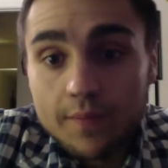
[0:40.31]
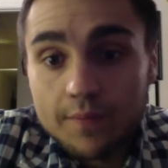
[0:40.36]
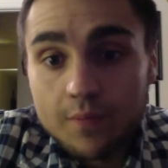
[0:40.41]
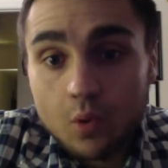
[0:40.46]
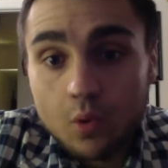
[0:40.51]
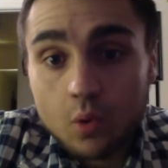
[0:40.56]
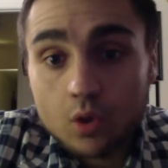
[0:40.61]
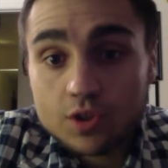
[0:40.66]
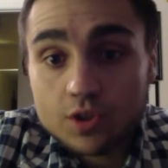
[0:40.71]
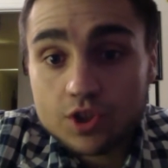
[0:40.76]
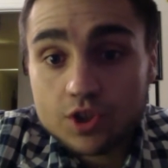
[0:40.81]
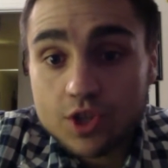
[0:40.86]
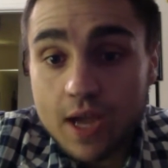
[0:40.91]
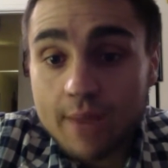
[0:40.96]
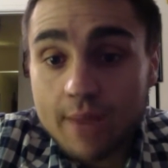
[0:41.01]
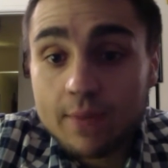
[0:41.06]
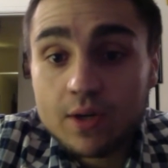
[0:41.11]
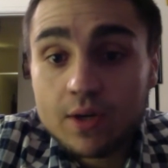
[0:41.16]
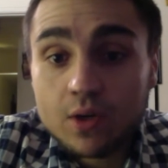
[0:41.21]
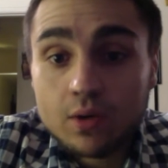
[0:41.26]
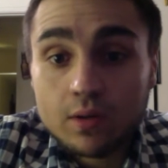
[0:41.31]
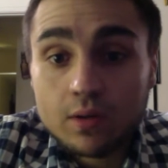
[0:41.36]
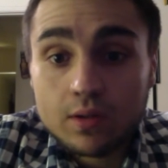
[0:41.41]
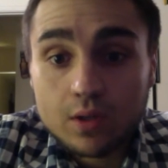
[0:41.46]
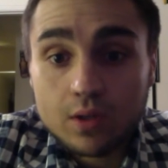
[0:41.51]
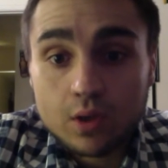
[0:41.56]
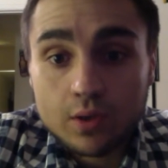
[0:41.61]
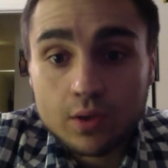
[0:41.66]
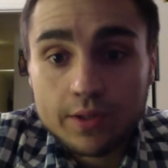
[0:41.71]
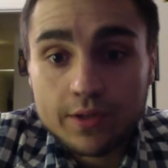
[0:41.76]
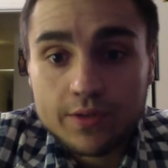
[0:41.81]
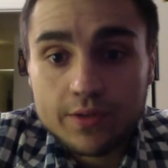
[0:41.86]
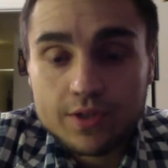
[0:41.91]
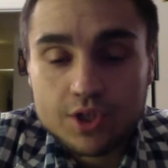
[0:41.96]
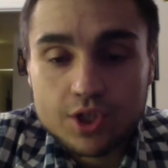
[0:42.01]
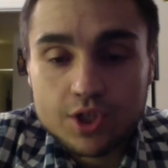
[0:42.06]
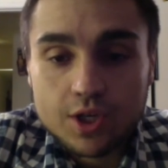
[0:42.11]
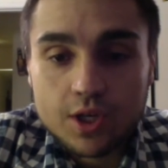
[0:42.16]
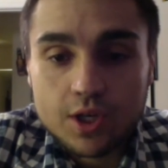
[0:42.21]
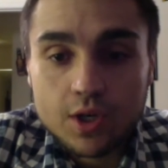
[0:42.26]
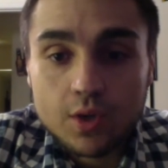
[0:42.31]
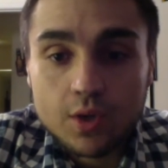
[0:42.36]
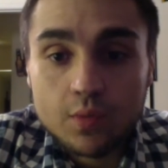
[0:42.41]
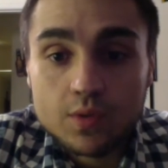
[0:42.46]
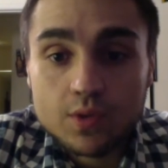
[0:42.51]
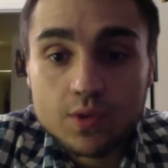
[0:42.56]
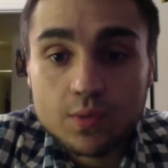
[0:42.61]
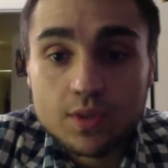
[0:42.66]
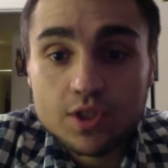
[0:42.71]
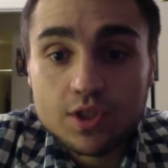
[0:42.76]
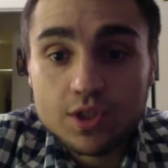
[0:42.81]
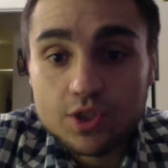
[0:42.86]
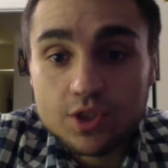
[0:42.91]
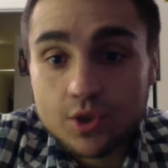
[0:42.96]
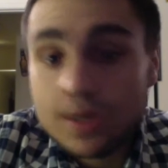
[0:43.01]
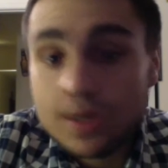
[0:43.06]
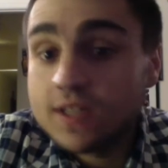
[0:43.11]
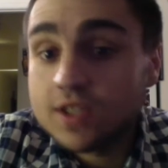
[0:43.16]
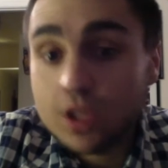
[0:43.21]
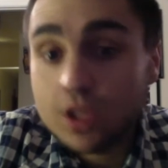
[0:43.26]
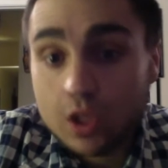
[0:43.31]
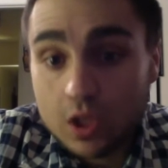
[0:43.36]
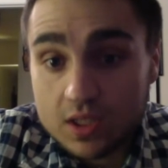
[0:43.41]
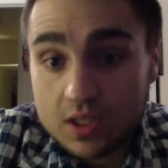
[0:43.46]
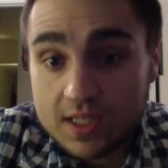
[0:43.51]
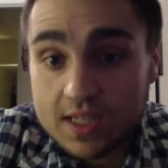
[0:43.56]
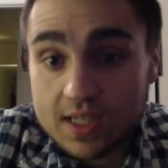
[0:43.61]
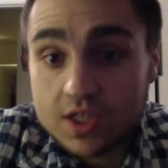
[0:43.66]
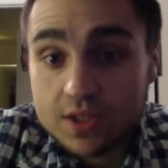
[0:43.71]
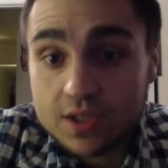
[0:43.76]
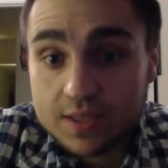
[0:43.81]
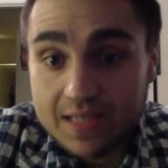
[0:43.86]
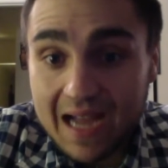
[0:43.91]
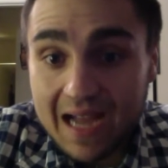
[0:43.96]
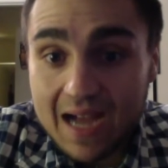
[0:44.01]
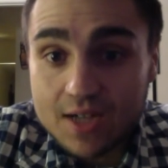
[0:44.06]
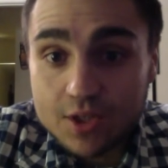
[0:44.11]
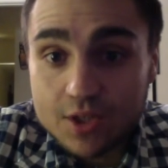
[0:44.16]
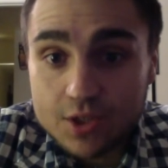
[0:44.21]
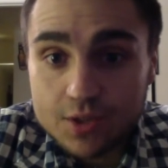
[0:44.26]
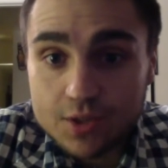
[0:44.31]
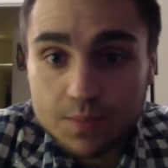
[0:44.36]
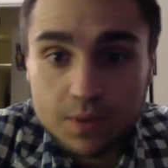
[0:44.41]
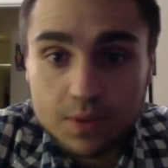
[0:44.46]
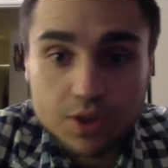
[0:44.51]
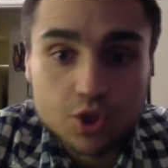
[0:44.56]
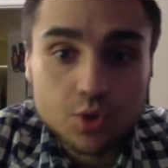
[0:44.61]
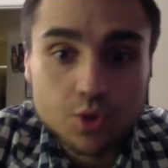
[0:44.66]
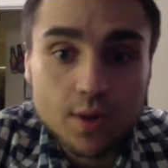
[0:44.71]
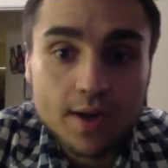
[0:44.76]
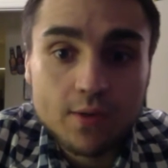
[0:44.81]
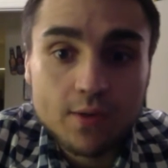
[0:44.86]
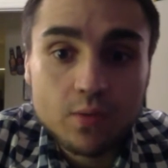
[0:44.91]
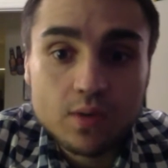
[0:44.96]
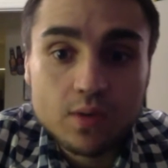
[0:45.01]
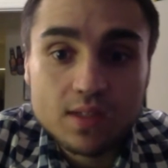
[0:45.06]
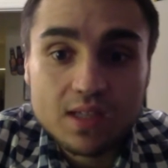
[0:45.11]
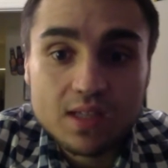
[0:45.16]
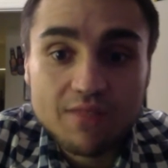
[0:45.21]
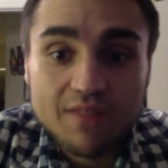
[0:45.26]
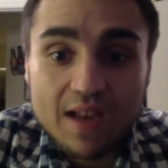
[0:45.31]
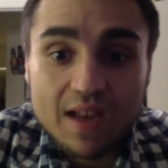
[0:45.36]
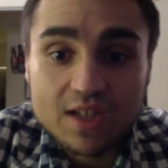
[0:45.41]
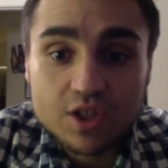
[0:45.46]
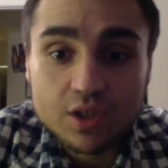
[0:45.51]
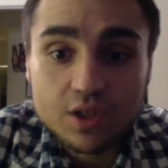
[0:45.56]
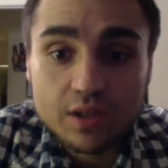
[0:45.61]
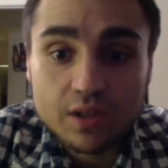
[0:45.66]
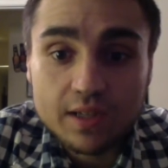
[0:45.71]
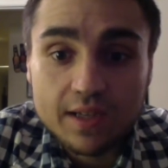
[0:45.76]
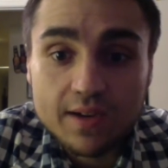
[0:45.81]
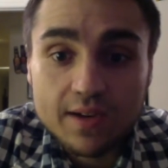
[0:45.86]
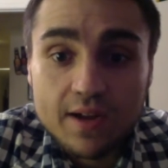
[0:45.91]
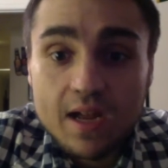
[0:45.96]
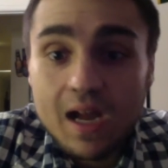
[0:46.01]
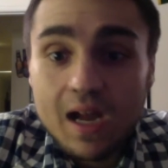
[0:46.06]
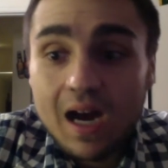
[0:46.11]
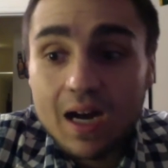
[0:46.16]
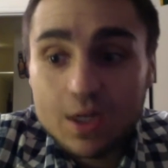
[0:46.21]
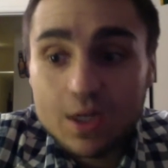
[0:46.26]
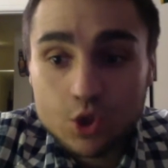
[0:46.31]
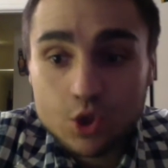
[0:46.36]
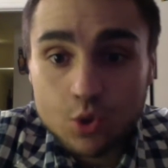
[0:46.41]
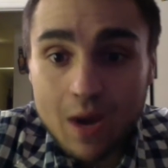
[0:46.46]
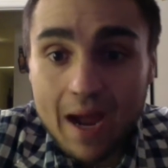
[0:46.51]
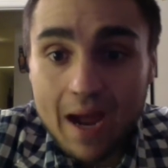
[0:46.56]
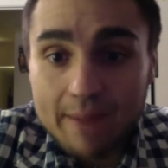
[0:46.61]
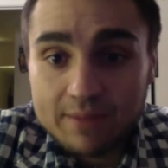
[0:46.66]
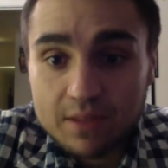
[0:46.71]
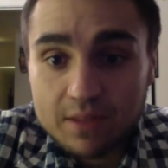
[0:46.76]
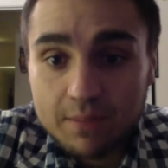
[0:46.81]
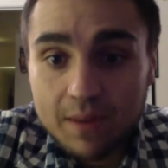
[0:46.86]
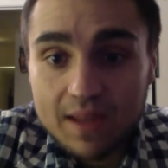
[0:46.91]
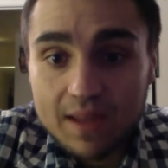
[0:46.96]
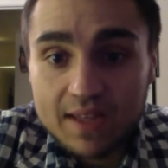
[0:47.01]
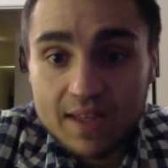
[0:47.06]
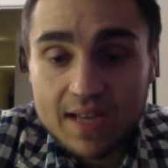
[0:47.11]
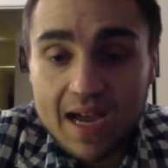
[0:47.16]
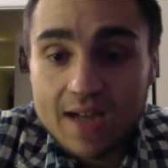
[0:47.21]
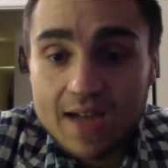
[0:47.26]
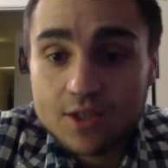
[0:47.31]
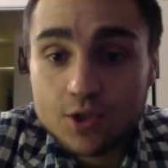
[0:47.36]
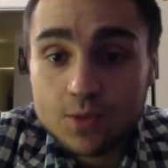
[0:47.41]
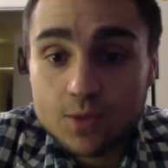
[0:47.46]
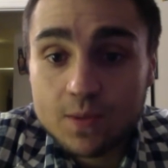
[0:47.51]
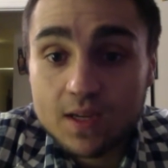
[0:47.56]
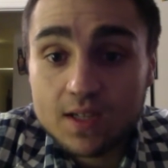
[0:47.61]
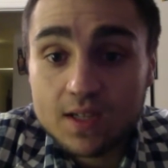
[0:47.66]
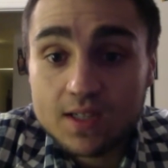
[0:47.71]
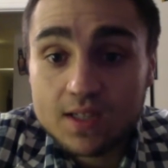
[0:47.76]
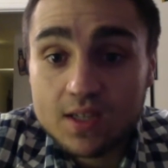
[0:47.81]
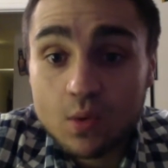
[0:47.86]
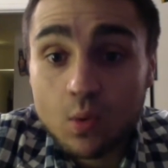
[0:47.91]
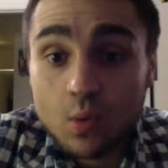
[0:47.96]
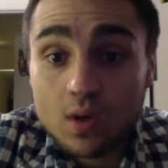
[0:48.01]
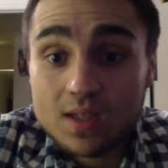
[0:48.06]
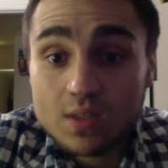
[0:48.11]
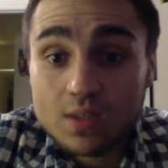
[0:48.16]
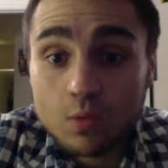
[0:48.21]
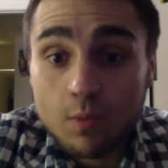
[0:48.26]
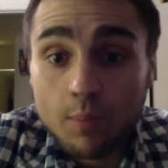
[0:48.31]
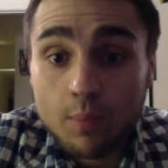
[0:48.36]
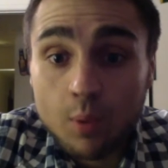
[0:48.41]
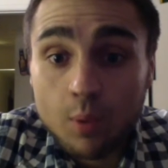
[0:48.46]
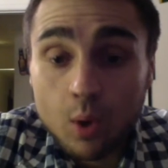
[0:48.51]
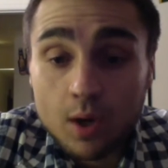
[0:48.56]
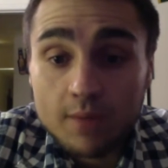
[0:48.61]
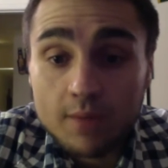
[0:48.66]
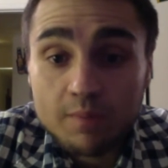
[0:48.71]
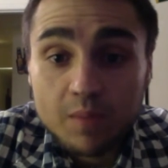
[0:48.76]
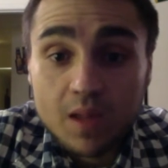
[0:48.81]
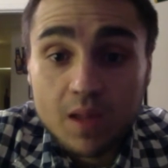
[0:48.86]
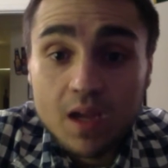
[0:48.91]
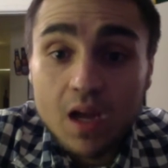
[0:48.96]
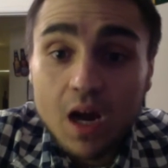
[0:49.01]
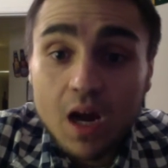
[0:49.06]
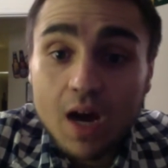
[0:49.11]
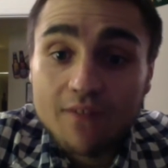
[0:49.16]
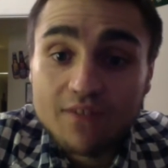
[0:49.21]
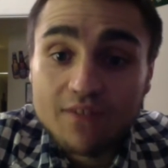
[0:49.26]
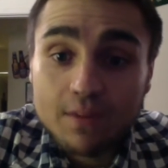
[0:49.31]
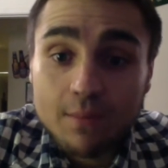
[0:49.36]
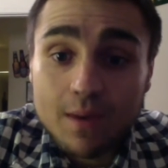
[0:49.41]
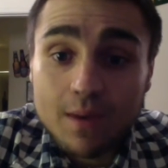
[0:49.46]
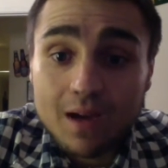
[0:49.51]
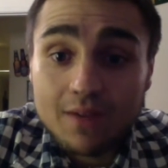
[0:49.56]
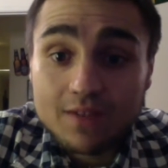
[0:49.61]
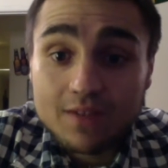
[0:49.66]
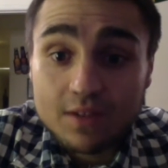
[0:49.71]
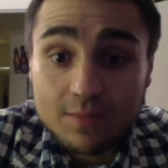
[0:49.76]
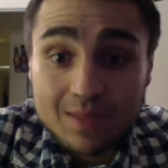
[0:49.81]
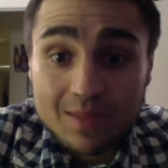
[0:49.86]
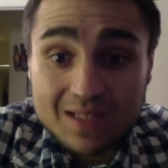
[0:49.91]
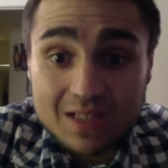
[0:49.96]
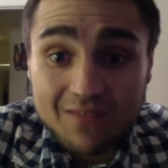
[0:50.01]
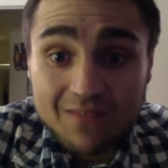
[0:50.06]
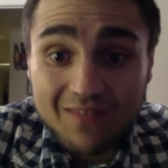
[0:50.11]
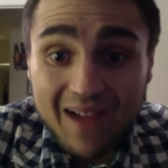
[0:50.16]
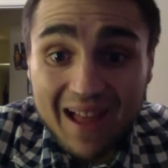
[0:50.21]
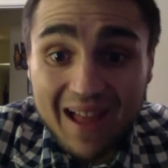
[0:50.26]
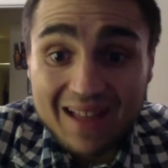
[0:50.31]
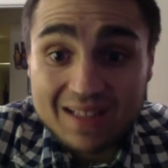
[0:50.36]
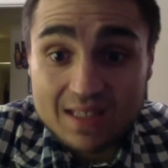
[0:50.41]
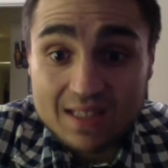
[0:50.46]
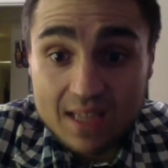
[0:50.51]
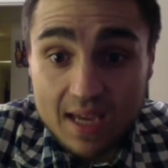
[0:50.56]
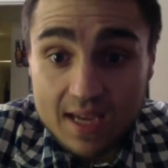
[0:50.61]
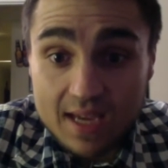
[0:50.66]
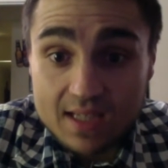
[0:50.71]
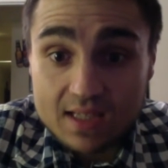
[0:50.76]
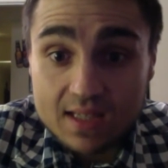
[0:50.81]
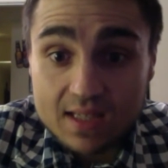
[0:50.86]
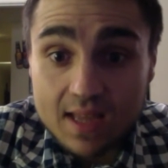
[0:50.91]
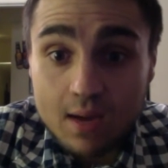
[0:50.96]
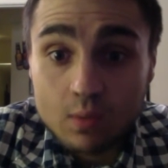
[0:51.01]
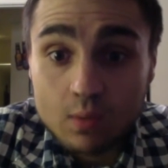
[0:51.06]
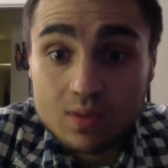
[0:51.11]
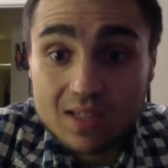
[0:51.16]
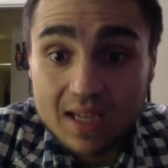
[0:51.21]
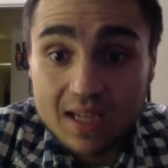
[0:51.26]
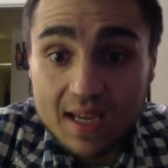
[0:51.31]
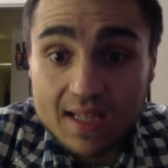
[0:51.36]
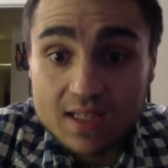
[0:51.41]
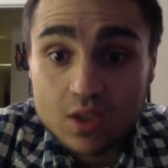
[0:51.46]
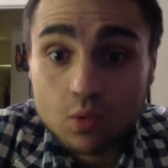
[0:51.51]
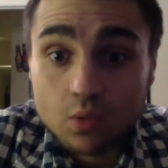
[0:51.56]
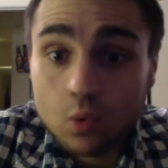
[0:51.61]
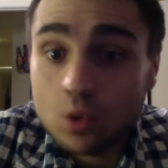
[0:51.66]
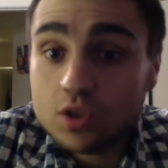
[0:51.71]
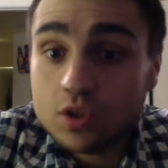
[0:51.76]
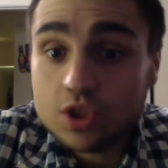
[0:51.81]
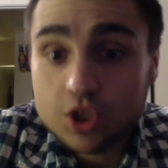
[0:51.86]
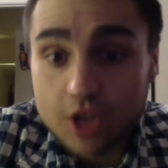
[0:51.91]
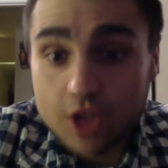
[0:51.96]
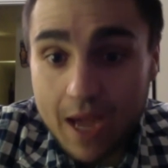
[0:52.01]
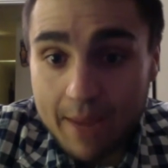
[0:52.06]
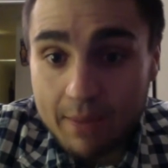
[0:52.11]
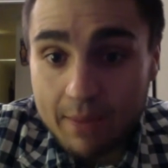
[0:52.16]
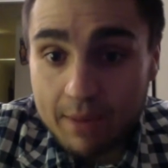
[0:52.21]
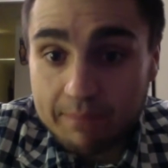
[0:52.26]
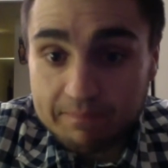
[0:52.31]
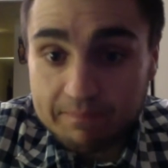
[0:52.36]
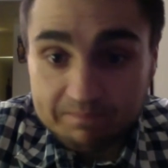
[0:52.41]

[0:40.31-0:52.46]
Aroldis Chapman earlier this year was originally traded to the Los Angeles Dodgers, but the trade was eventually dropped by the Dodgers because there was a report of domestic violence case that was against Aroldis Chapman